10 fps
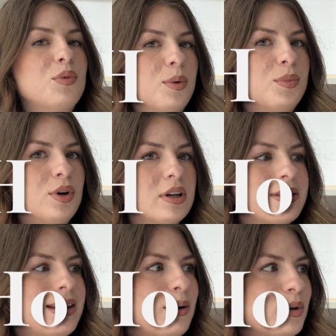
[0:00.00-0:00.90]
one book
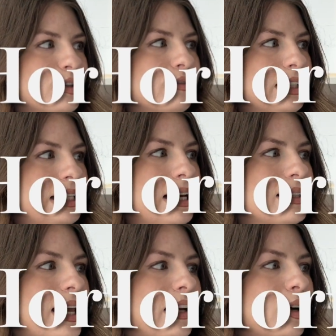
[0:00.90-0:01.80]
that I want to read as
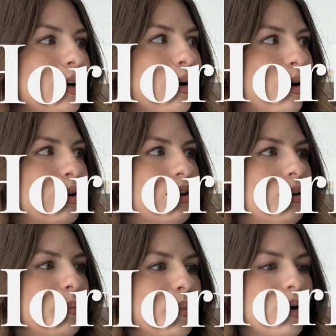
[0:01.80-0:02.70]
like a
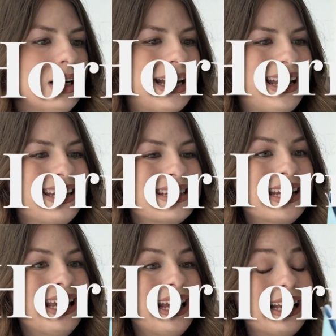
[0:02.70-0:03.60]
horror book, and
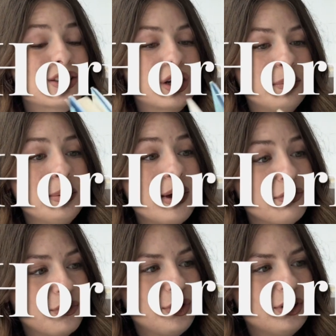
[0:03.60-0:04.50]
it's gonna be my
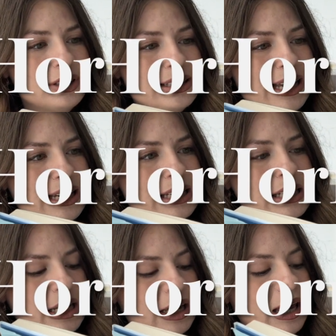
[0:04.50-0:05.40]
first, and
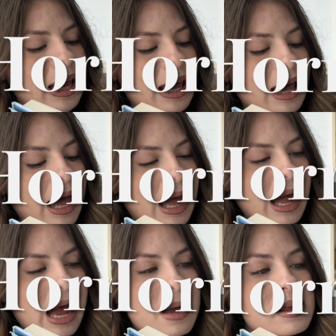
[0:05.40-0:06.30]

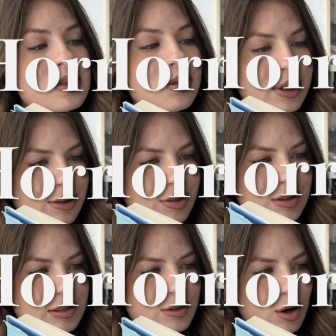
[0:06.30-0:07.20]
I think
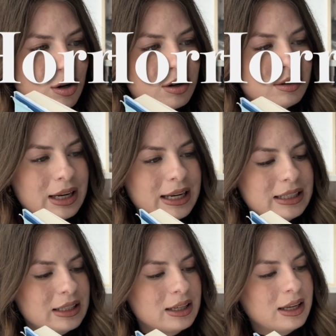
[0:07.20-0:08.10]
this is horror. Like,
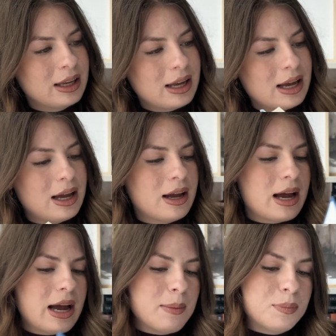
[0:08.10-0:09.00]

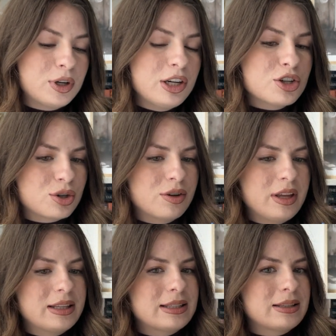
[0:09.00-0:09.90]
I'm pretty sure
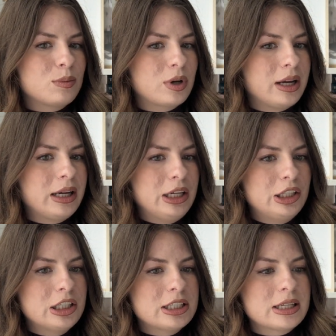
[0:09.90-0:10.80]
that's what I
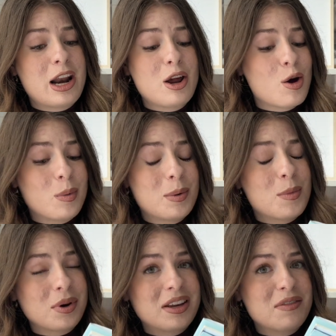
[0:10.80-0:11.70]
heard, and I hope I'm
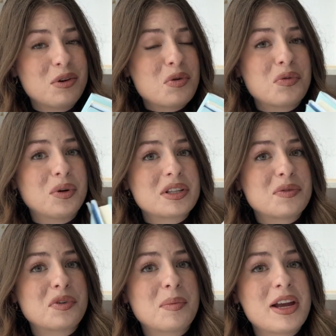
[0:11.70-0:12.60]
not giving you false
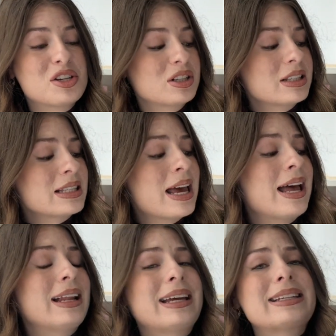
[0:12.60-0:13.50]
information.
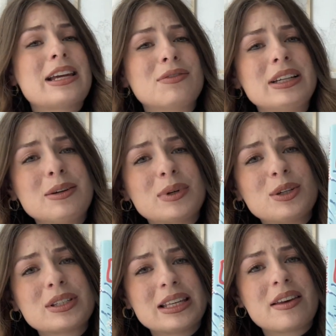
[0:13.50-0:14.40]
Like, definitely when
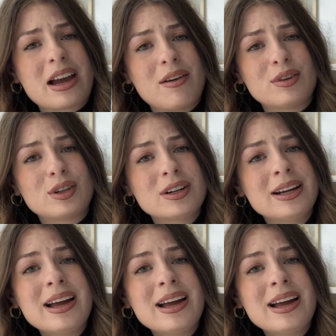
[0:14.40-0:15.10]
you see the cover,